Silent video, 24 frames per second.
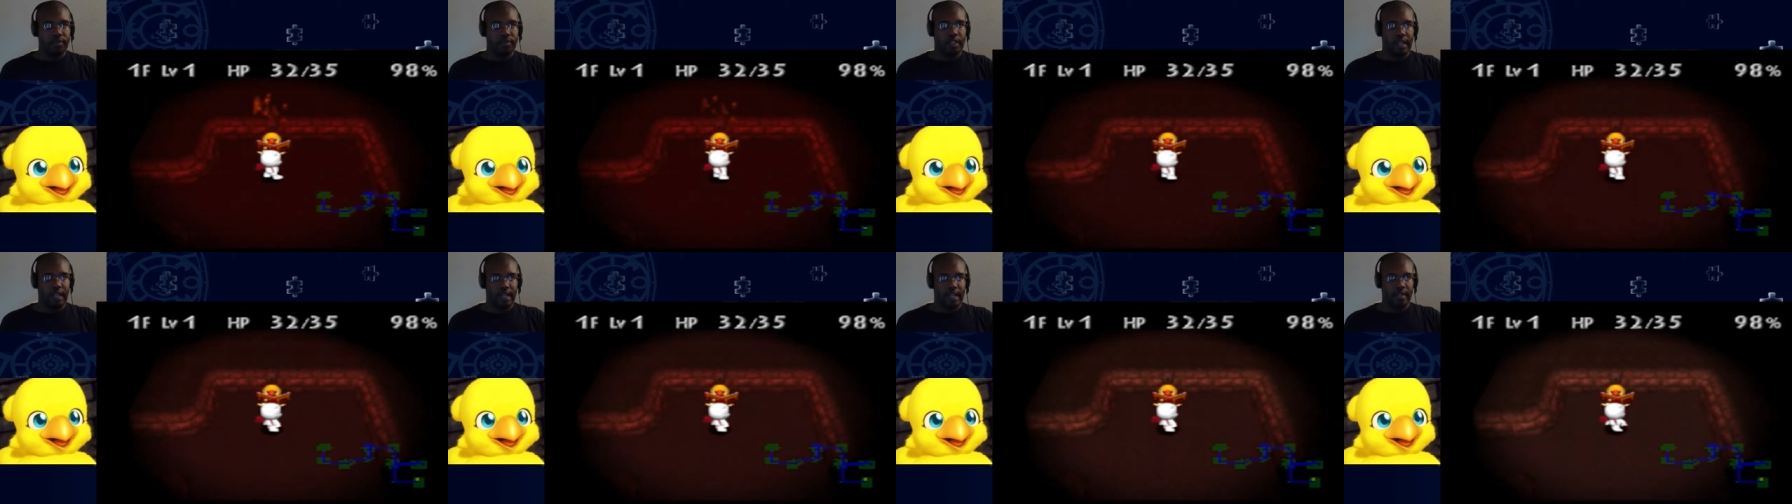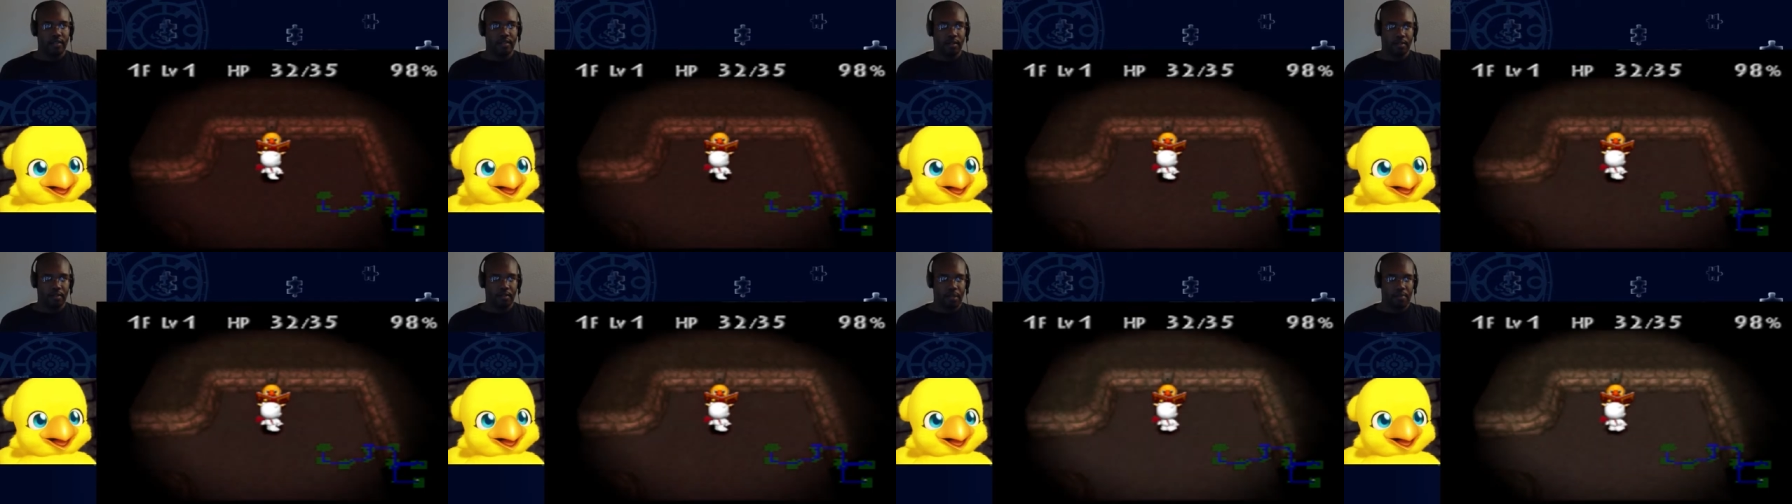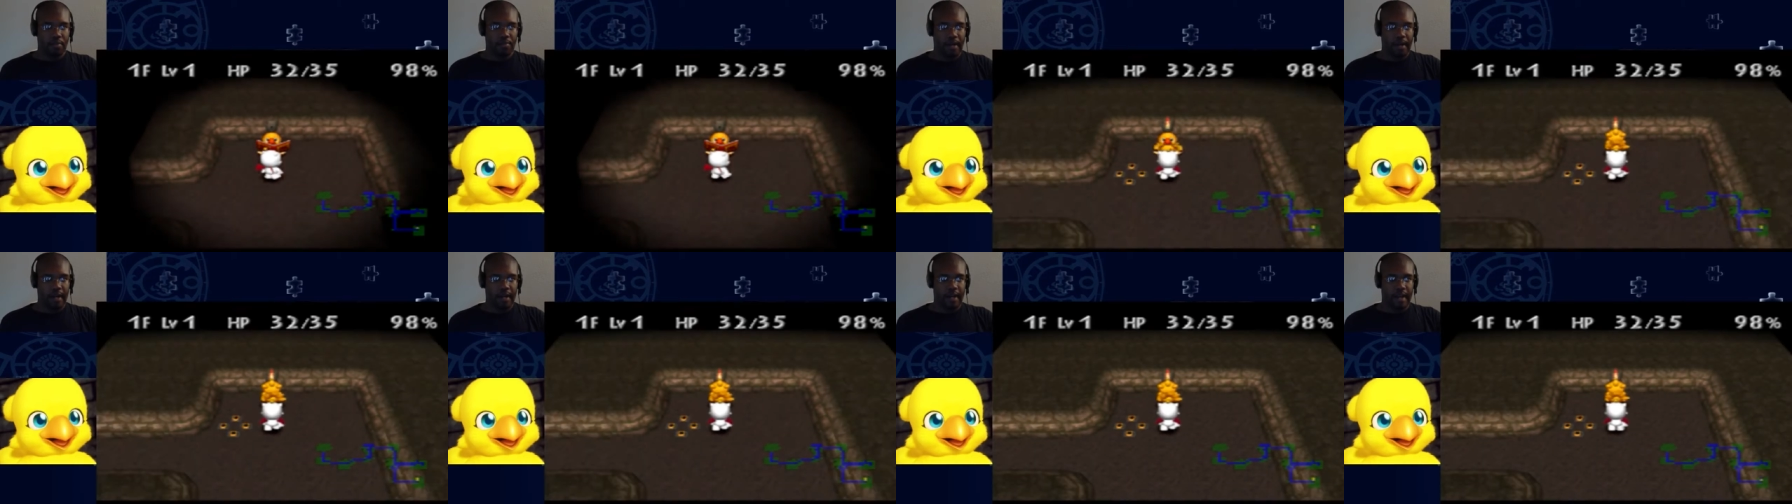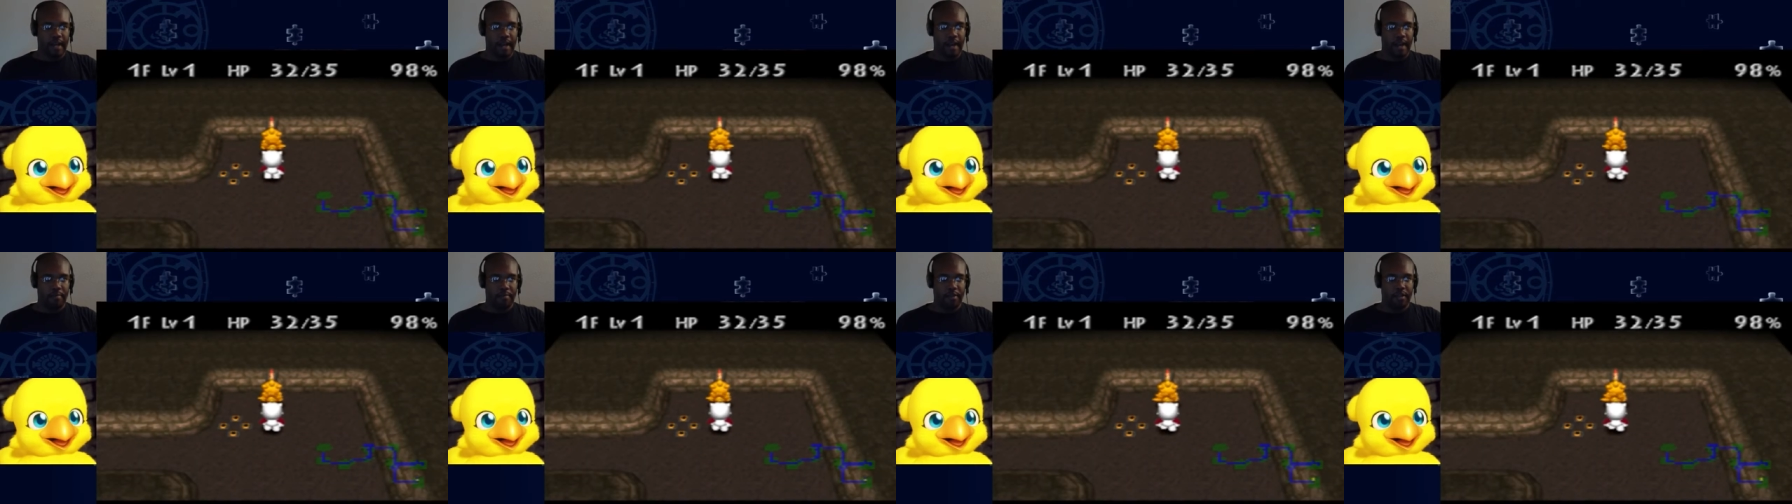and something might
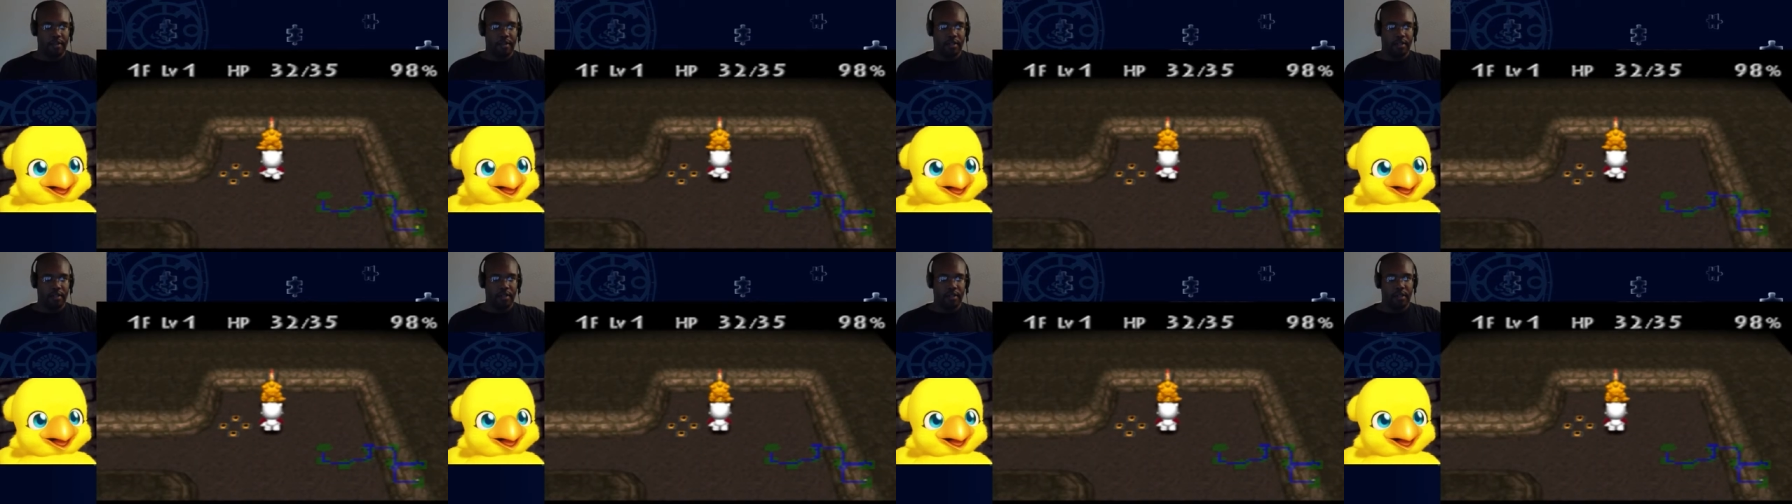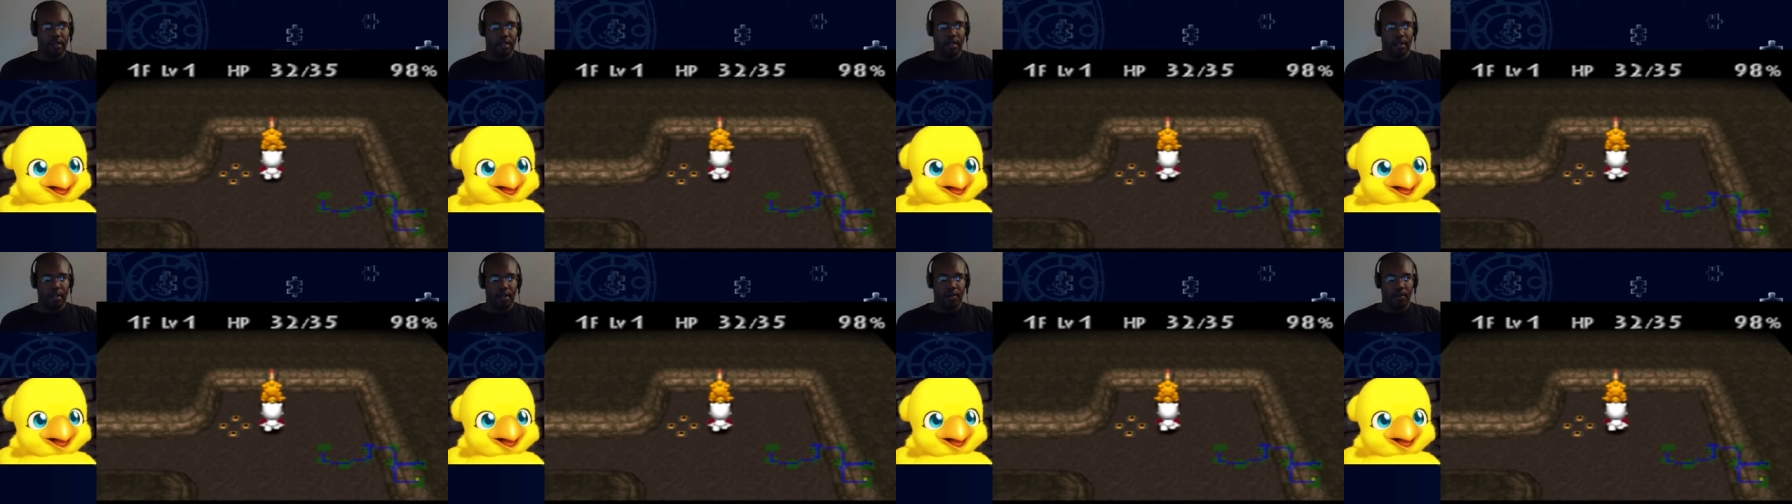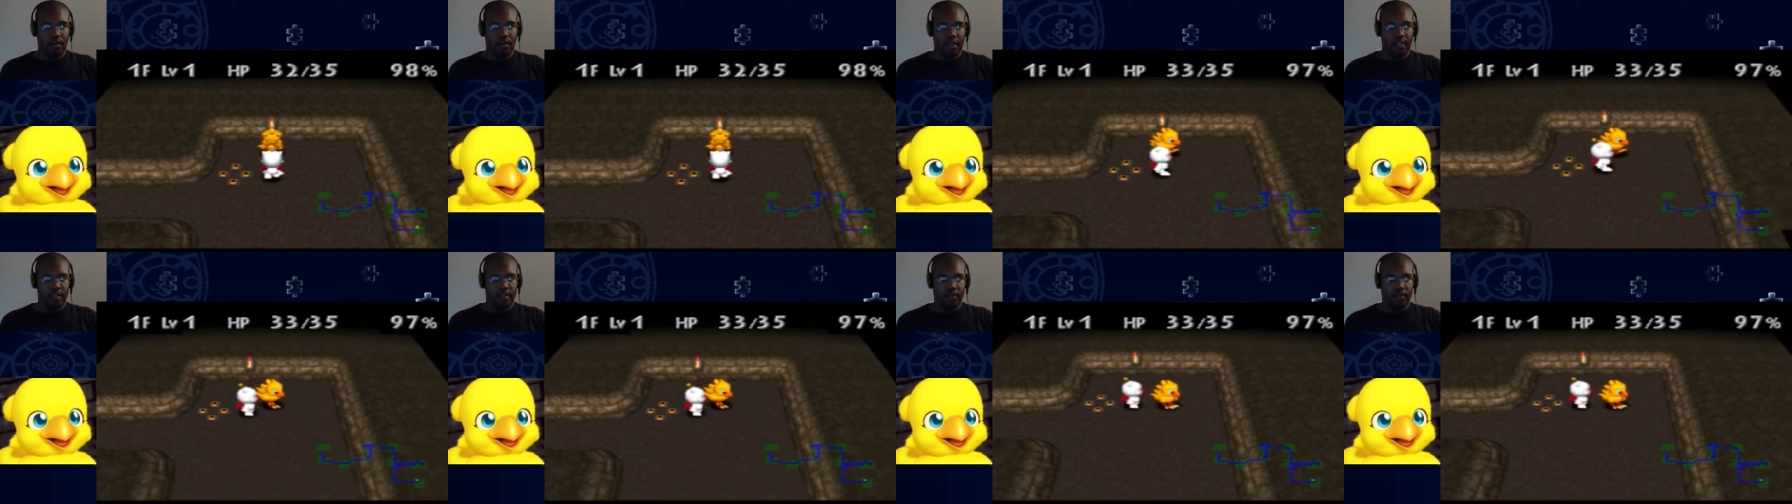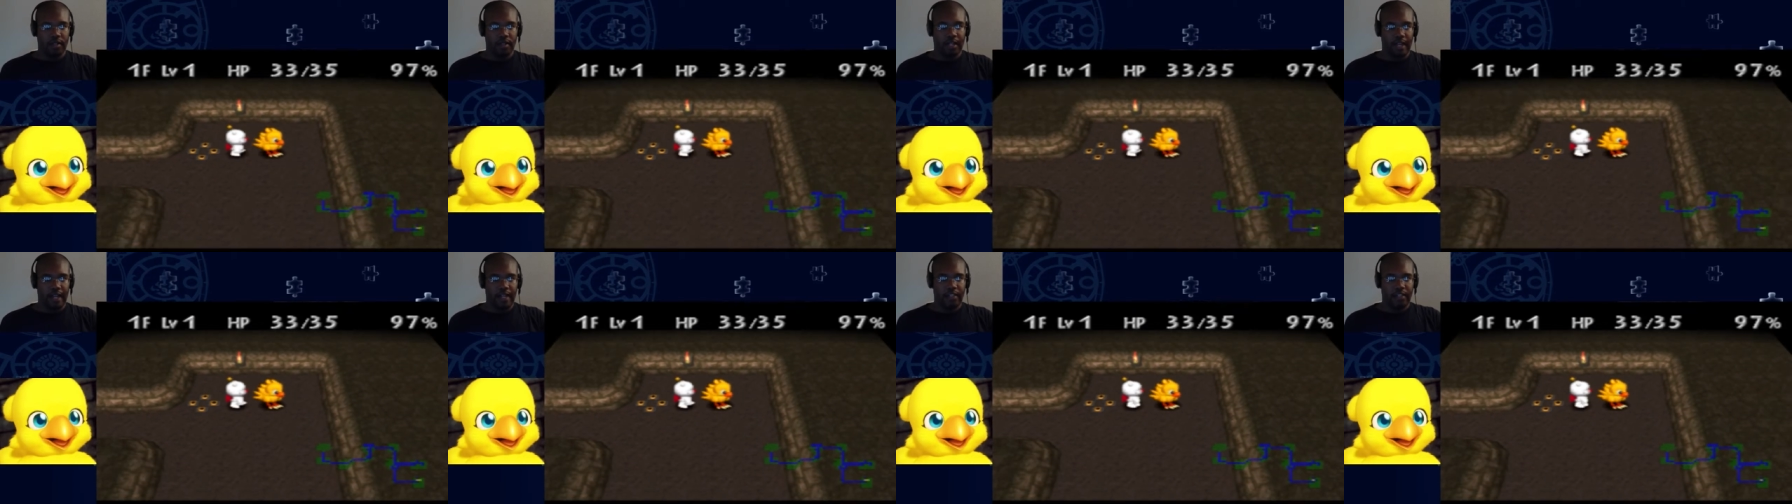happen. Okay, so
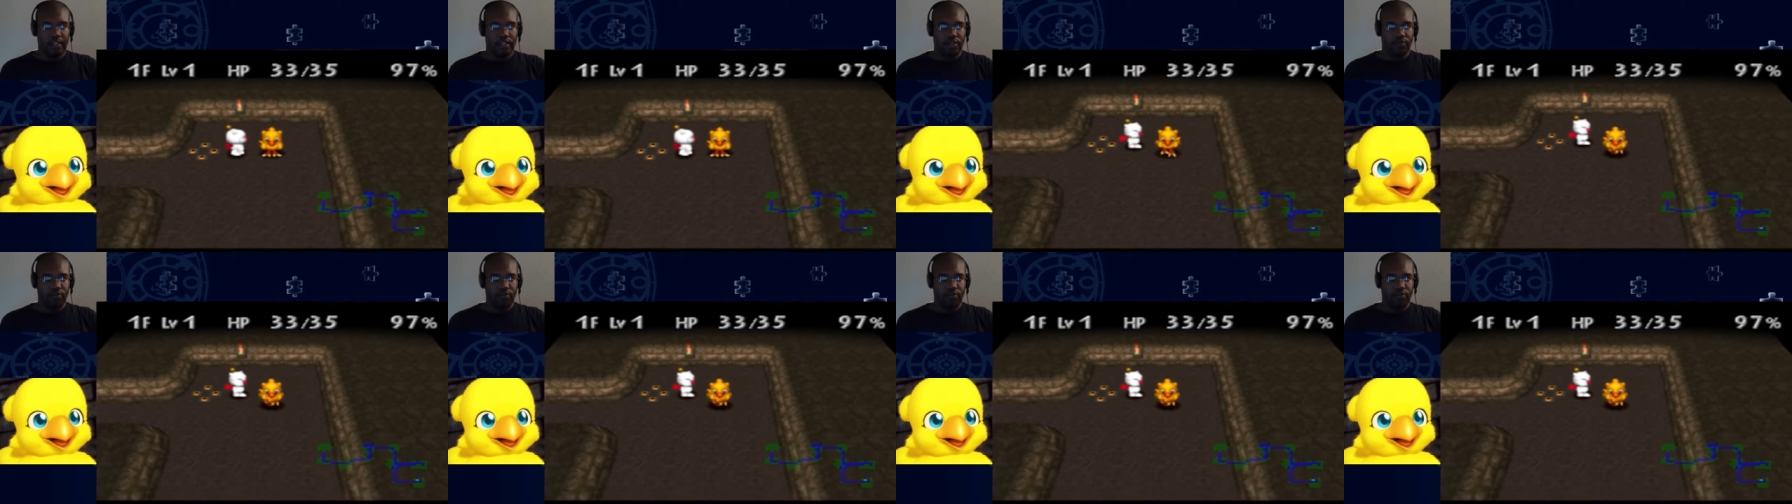it lights the